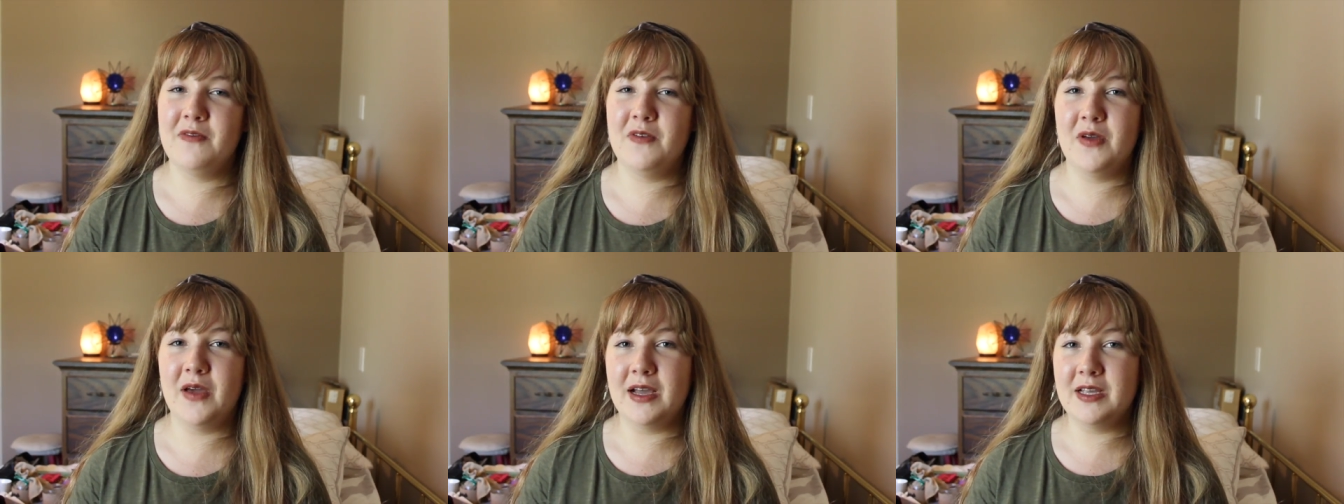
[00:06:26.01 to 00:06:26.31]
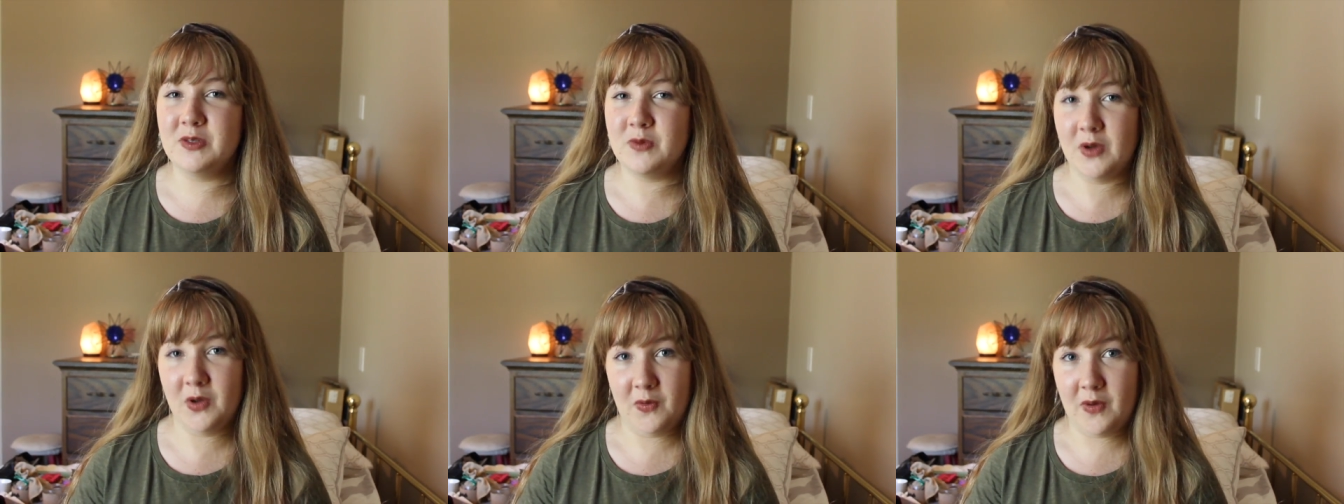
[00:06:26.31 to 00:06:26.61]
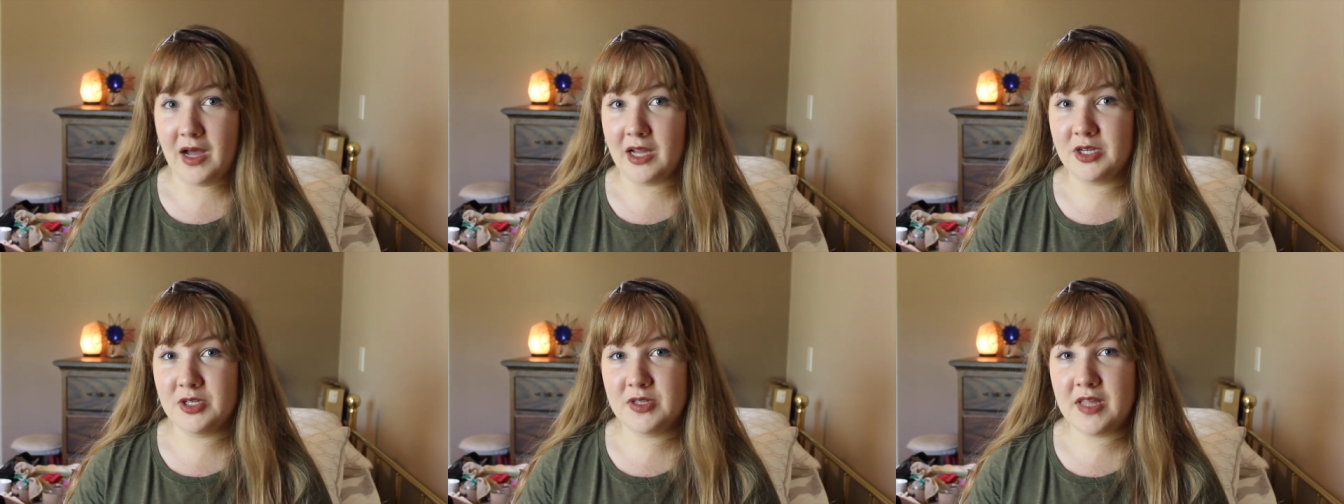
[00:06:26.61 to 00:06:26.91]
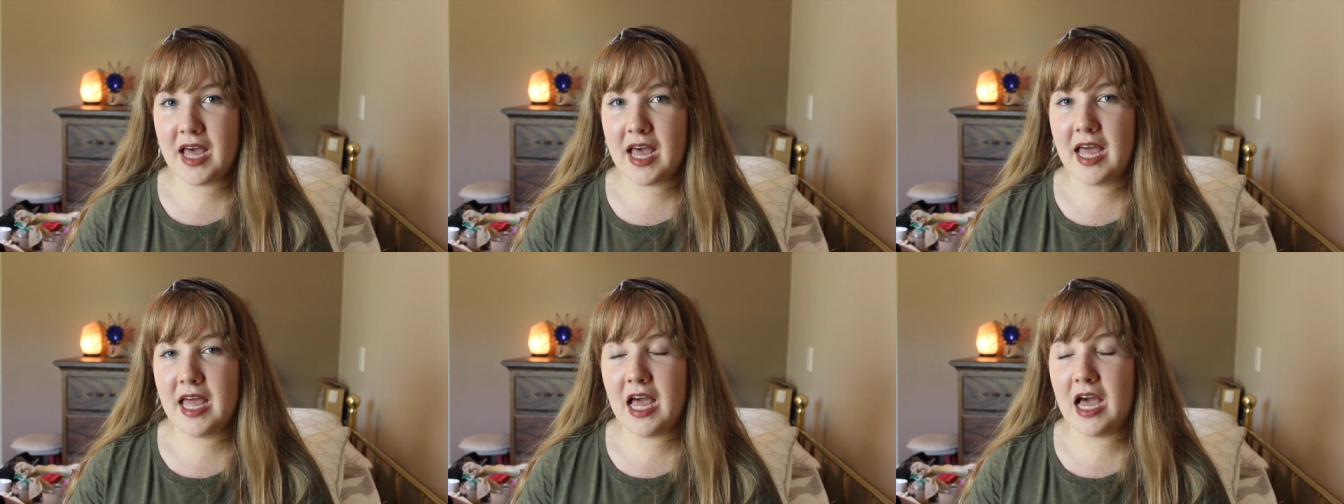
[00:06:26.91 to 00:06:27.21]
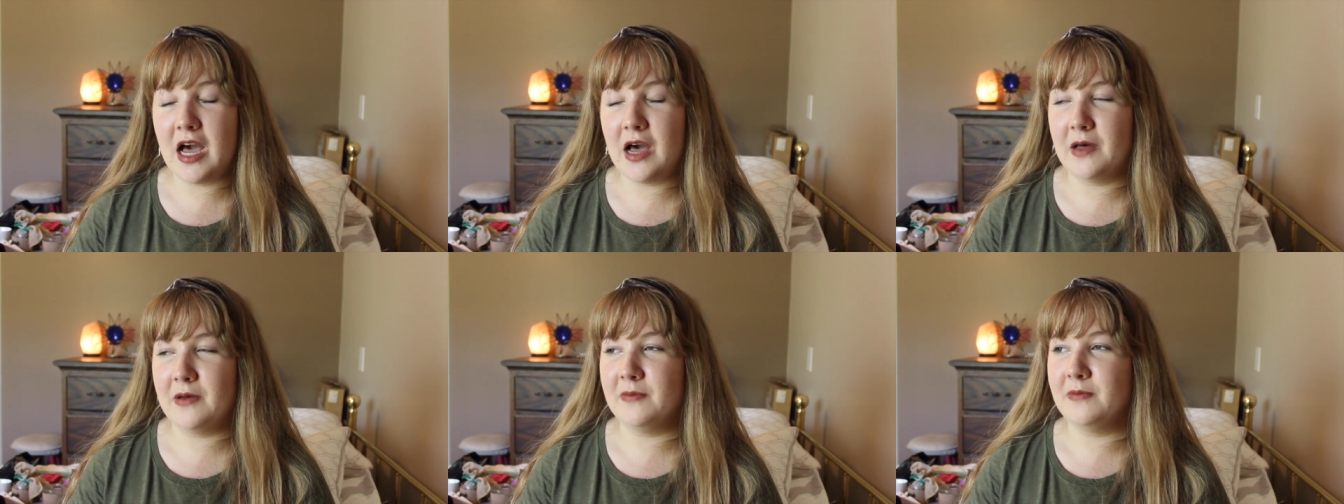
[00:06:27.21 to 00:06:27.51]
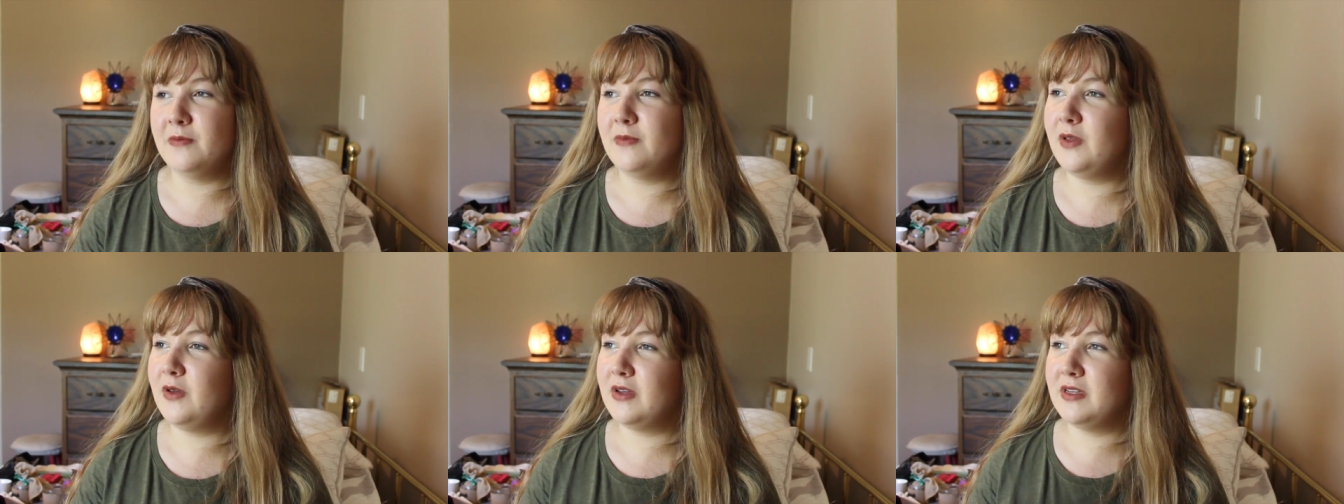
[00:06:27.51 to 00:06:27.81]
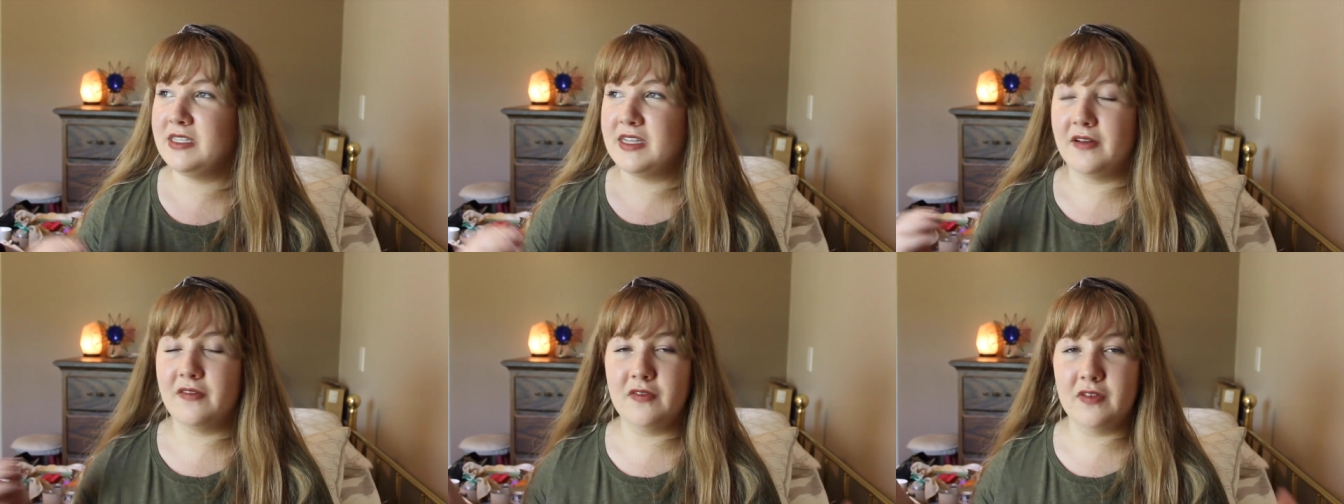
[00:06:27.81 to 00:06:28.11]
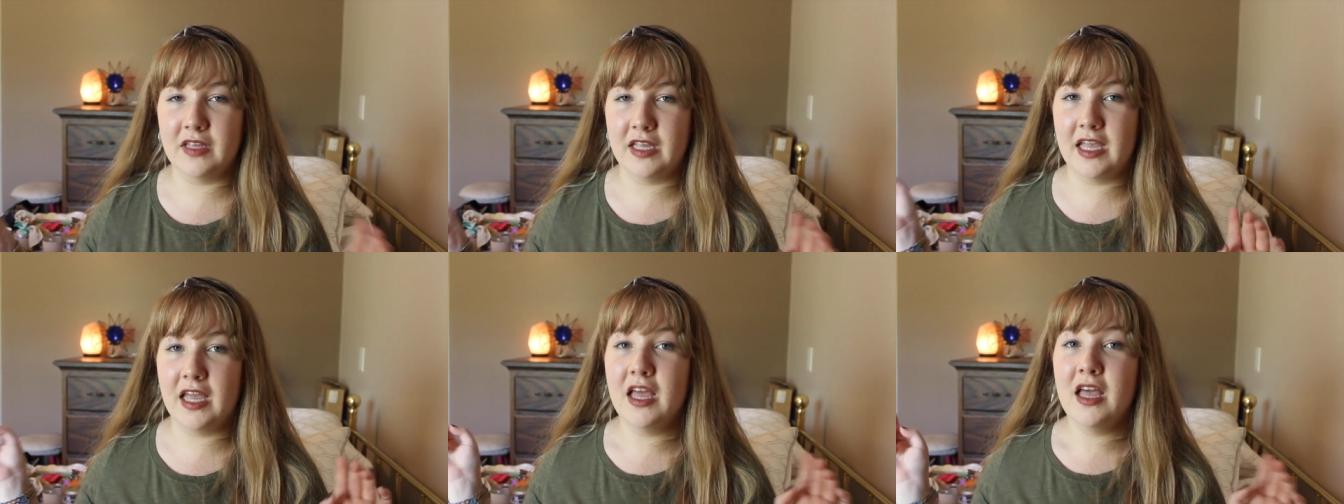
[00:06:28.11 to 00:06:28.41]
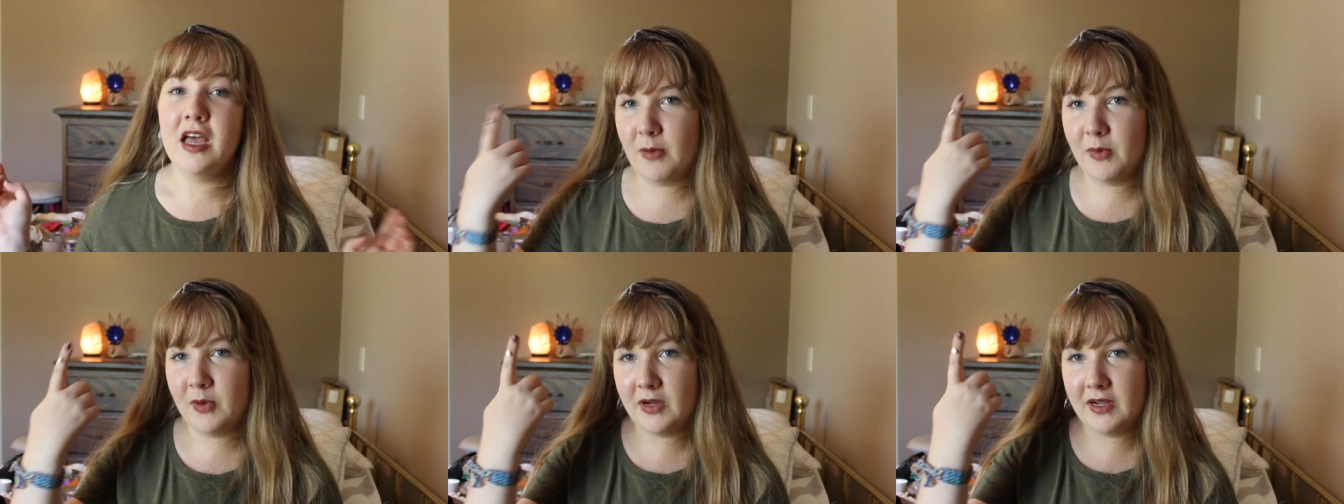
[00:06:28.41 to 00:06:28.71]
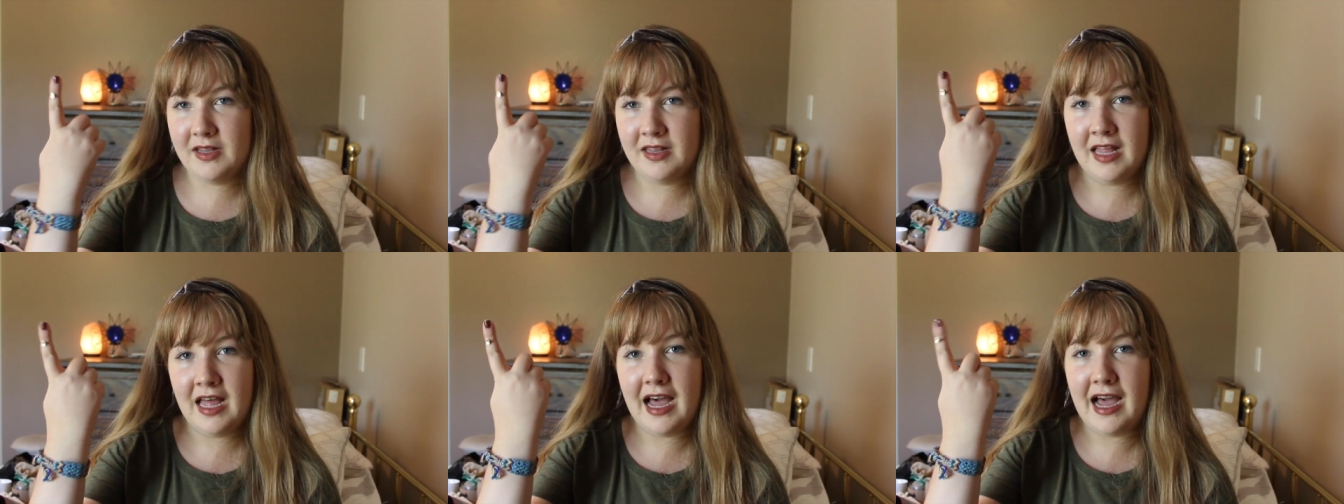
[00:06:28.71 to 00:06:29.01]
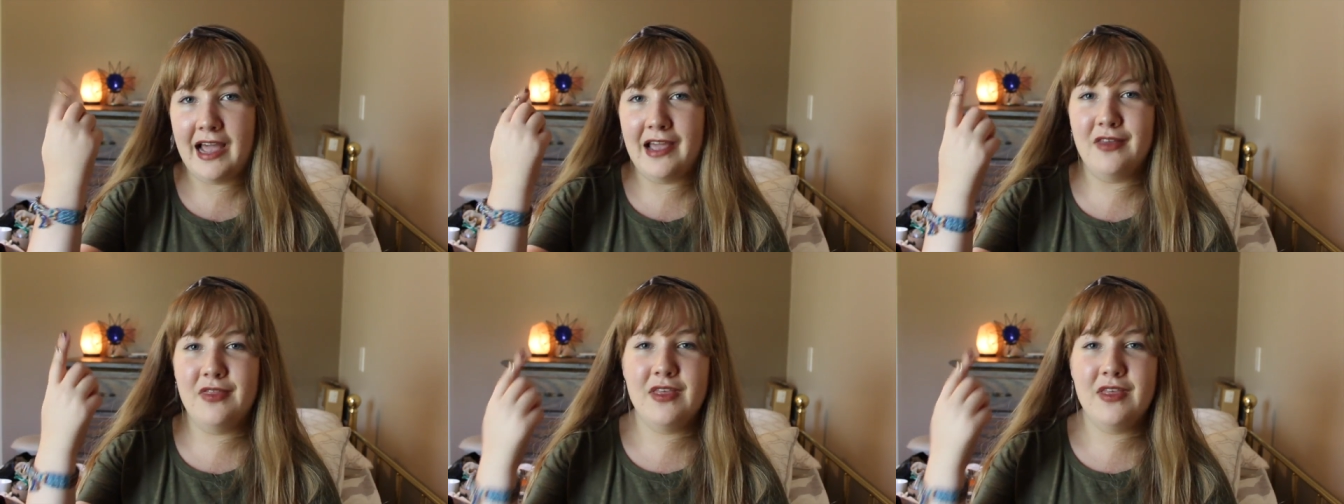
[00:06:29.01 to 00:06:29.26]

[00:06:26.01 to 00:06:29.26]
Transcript: If you guys want to watch that, um, you can definitely put it in the eye.